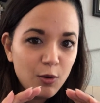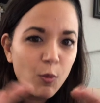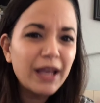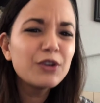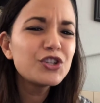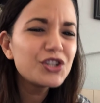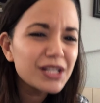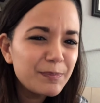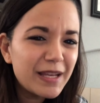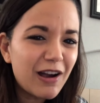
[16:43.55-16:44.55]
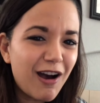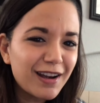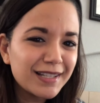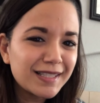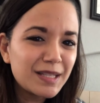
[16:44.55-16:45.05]
Why don't you just be
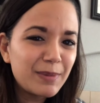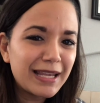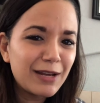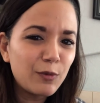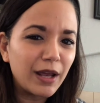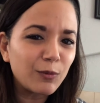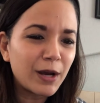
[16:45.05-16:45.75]
honest to begin with?